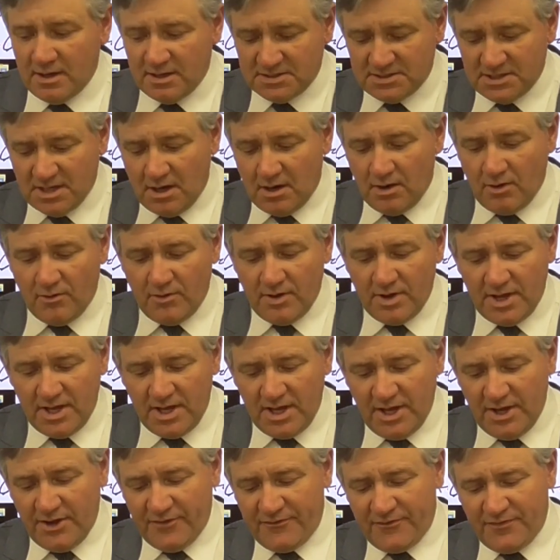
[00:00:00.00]

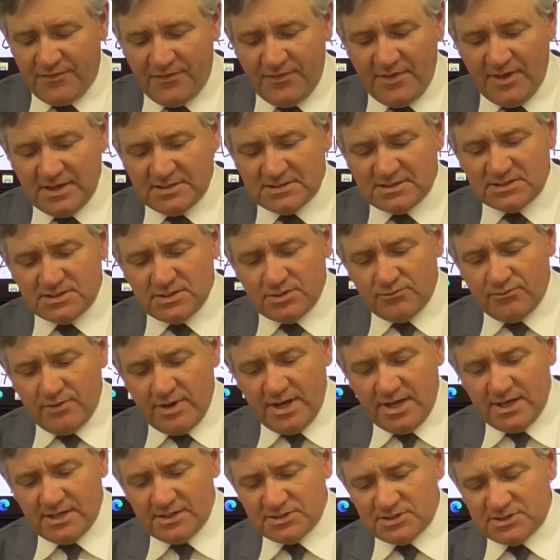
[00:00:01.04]
So if this
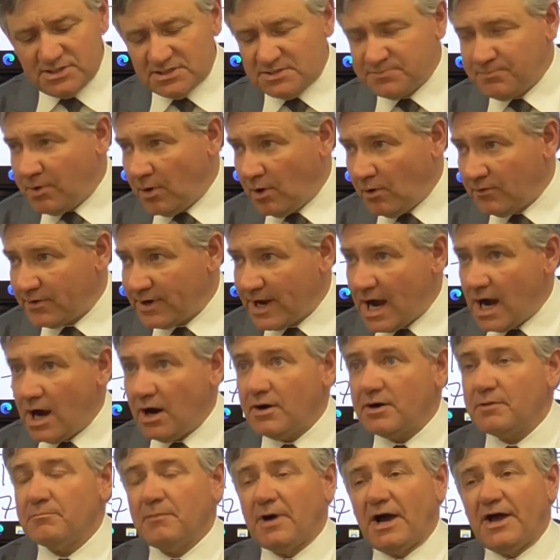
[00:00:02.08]
syringe is pulled
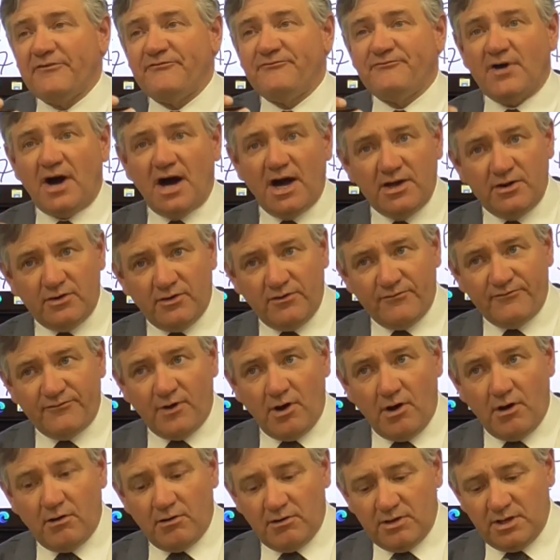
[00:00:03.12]
out, my final
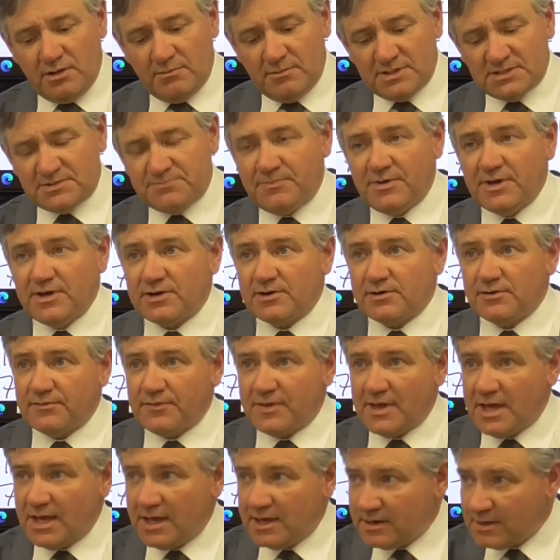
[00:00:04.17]
volume is bigger
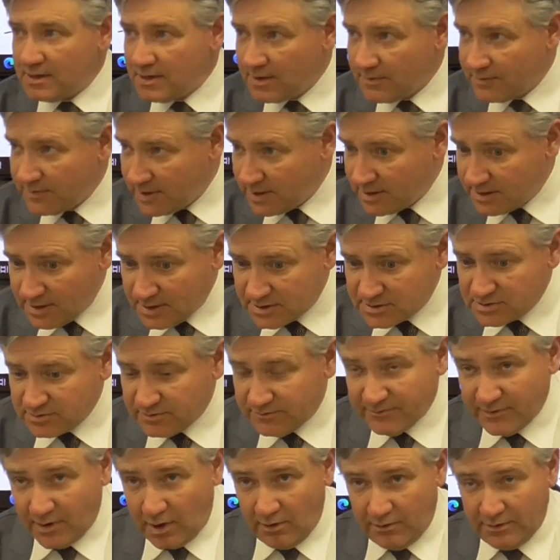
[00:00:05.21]
than the
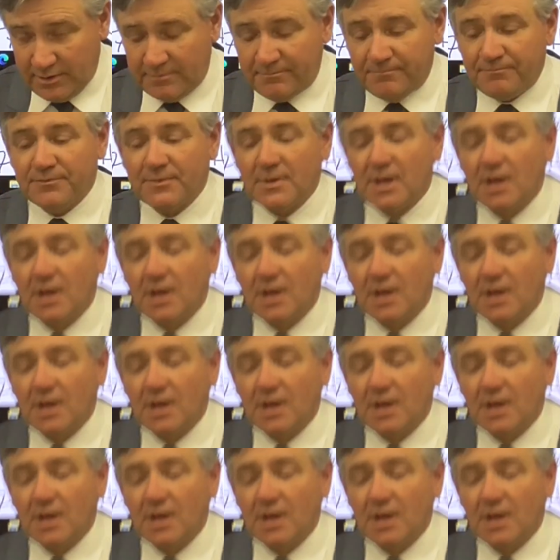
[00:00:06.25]
initial volume.